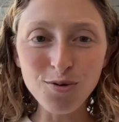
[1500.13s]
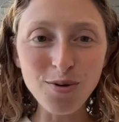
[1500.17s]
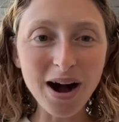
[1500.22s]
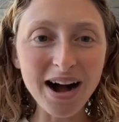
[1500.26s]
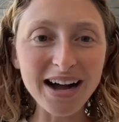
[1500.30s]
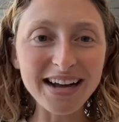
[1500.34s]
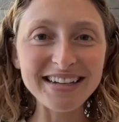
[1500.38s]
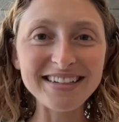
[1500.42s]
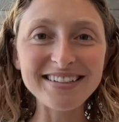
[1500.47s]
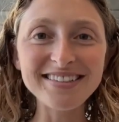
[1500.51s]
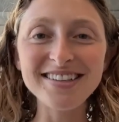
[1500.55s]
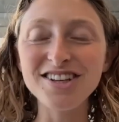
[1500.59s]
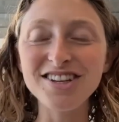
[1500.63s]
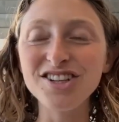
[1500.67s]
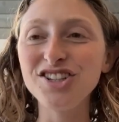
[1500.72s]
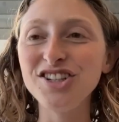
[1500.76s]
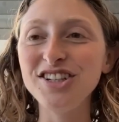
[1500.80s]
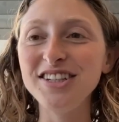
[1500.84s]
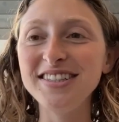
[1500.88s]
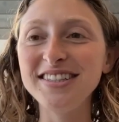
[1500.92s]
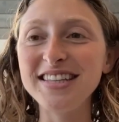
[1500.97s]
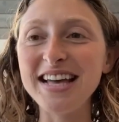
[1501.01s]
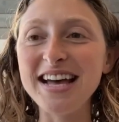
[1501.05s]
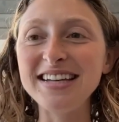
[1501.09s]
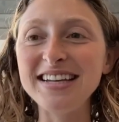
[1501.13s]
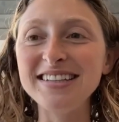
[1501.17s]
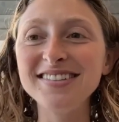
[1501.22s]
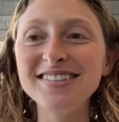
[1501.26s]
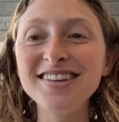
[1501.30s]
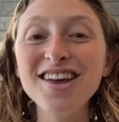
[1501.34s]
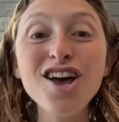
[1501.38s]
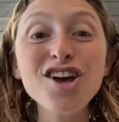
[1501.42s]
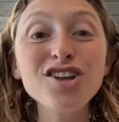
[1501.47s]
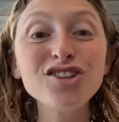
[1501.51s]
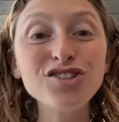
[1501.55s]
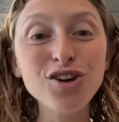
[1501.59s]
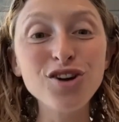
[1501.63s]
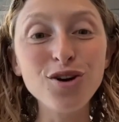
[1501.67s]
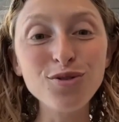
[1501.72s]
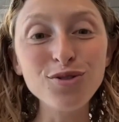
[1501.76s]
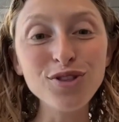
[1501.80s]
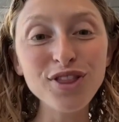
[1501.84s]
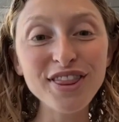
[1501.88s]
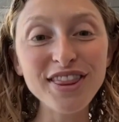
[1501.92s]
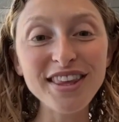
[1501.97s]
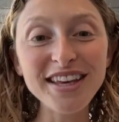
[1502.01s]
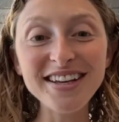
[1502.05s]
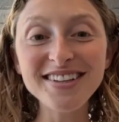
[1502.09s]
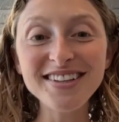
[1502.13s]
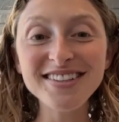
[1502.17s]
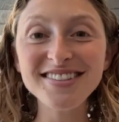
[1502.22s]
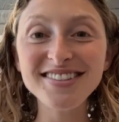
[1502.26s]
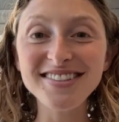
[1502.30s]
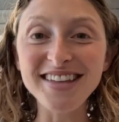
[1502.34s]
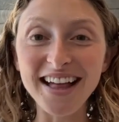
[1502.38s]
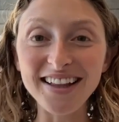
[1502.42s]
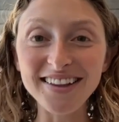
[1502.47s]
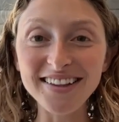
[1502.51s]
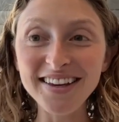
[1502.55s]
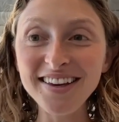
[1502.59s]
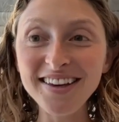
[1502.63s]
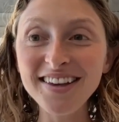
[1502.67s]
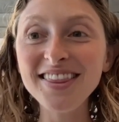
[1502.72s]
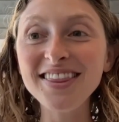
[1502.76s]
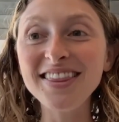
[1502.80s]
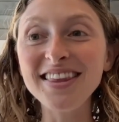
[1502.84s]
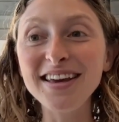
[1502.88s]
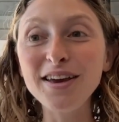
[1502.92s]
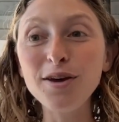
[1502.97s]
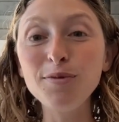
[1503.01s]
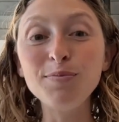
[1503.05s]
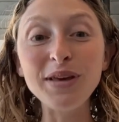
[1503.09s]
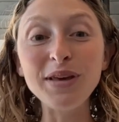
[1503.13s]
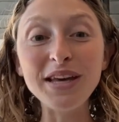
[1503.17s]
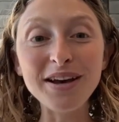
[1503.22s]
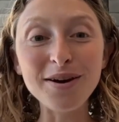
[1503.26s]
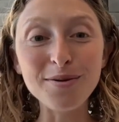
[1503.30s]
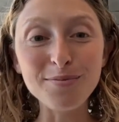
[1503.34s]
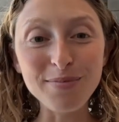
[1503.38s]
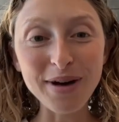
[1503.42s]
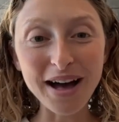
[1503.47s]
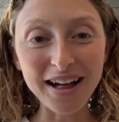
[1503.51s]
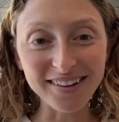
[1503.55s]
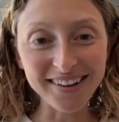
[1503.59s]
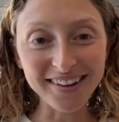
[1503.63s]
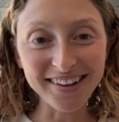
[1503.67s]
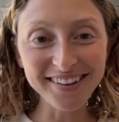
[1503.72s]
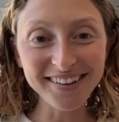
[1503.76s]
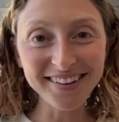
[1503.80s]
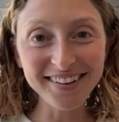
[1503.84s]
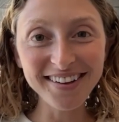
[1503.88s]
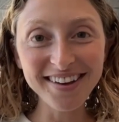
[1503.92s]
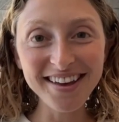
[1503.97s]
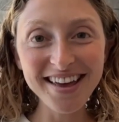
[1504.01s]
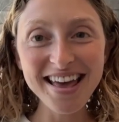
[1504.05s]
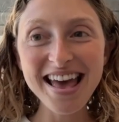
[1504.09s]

wise. She says, don't think selling, think be compelling.